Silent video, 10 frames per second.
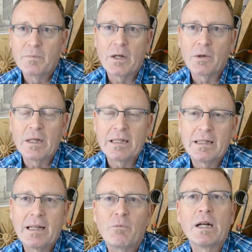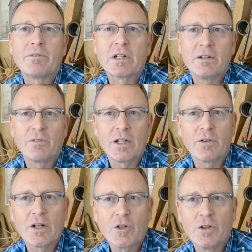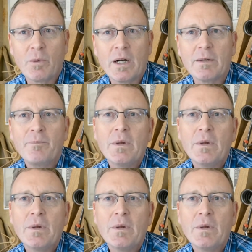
you know, in whatever configuration you want.